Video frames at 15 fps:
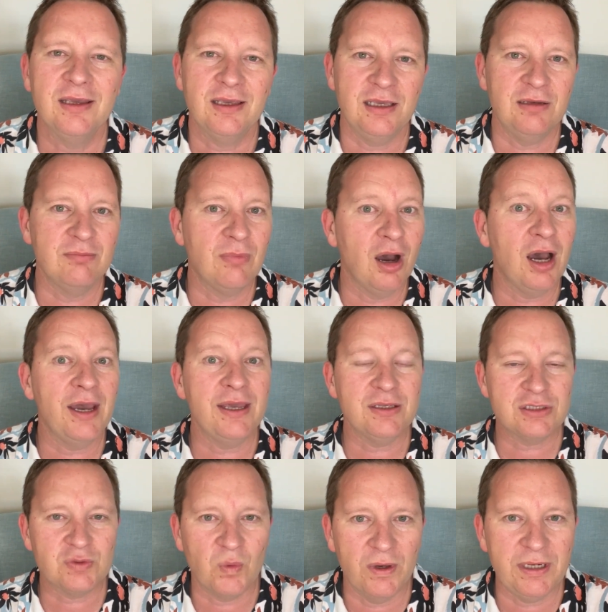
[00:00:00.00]
in my
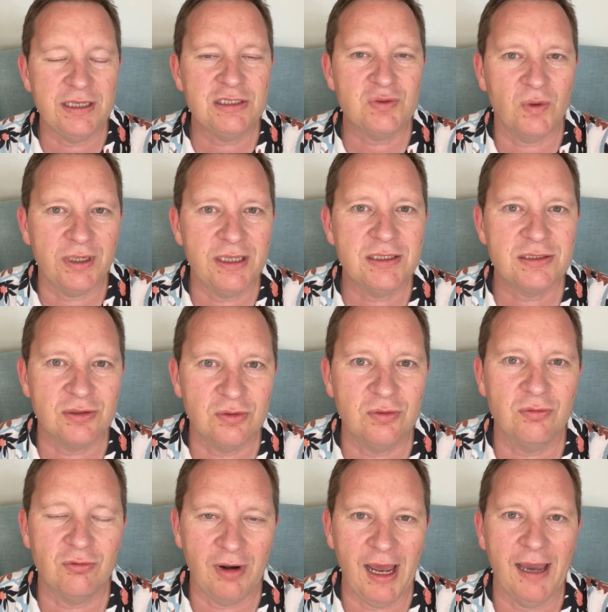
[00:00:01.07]
2022
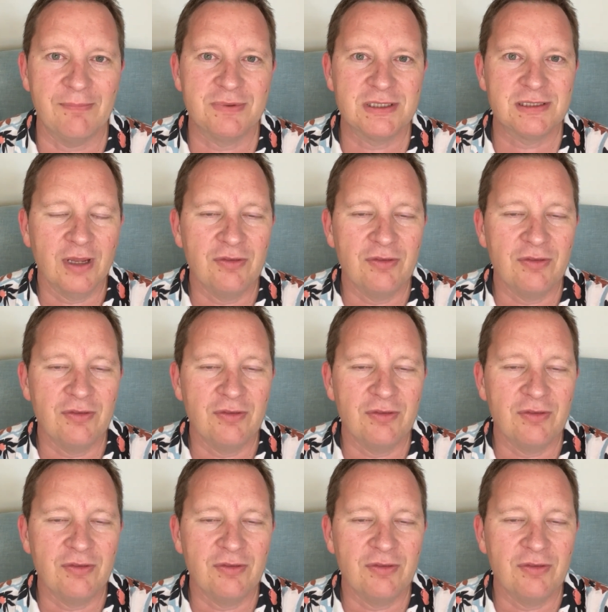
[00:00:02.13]
Wrapped.